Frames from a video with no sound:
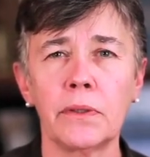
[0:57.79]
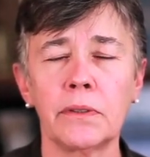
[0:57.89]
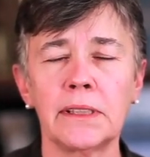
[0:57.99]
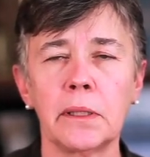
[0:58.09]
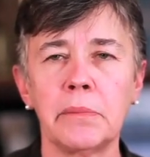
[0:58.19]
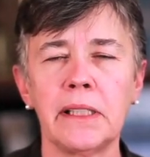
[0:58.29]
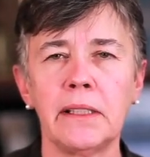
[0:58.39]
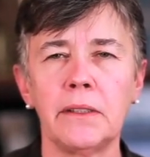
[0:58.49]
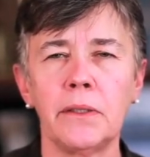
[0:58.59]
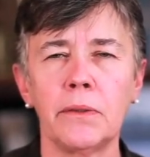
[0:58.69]
or somebody in
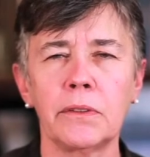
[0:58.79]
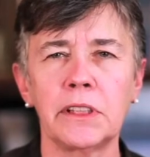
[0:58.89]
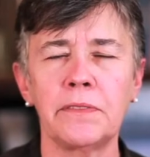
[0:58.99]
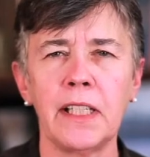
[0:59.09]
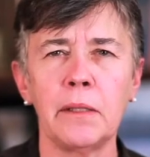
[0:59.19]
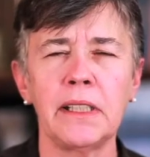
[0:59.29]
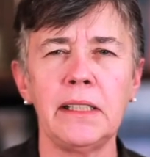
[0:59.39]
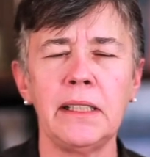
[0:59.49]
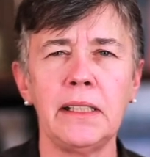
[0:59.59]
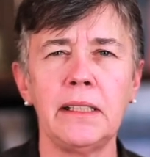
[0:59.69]
the donor's family
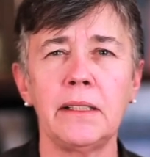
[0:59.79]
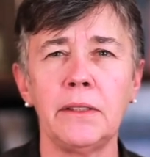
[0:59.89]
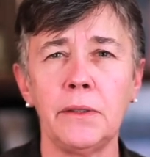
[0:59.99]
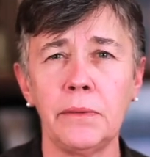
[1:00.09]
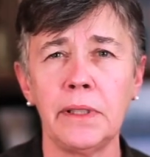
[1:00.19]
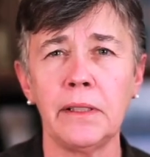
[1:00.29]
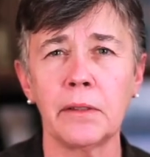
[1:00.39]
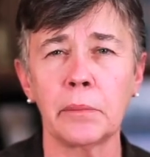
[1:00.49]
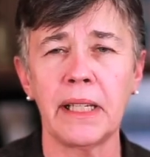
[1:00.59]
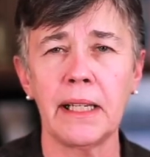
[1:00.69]
need an annuity or
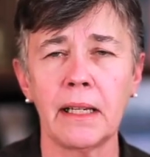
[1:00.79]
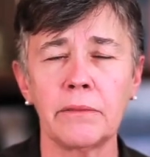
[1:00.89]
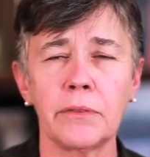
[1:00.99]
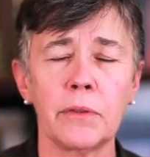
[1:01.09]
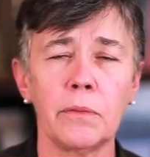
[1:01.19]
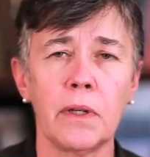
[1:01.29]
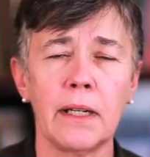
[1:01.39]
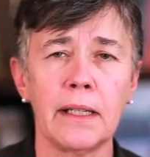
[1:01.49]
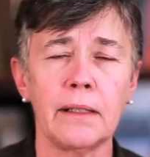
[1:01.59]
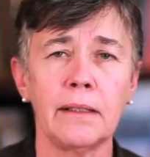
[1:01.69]
a payout for a
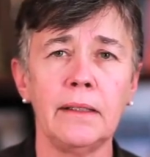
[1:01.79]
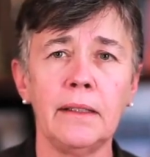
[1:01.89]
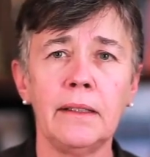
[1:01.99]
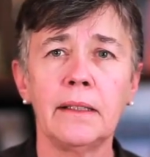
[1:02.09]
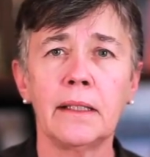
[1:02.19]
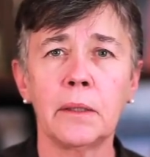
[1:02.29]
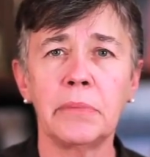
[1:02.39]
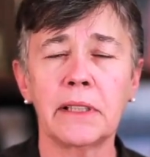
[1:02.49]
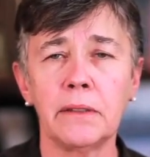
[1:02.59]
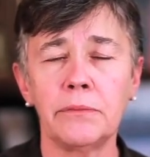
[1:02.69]
while,
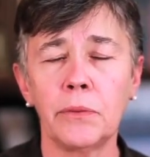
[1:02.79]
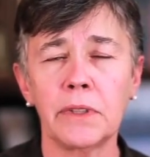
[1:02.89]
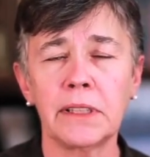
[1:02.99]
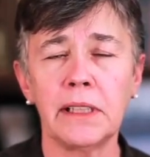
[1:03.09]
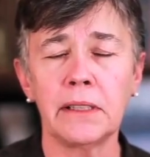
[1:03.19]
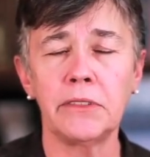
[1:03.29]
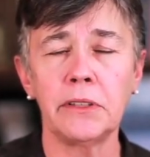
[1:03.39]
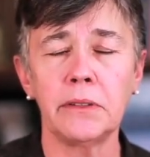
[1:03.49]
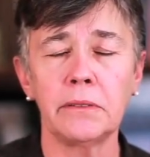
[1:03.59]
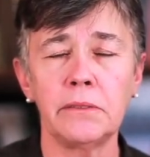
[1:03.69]
but can afford to give to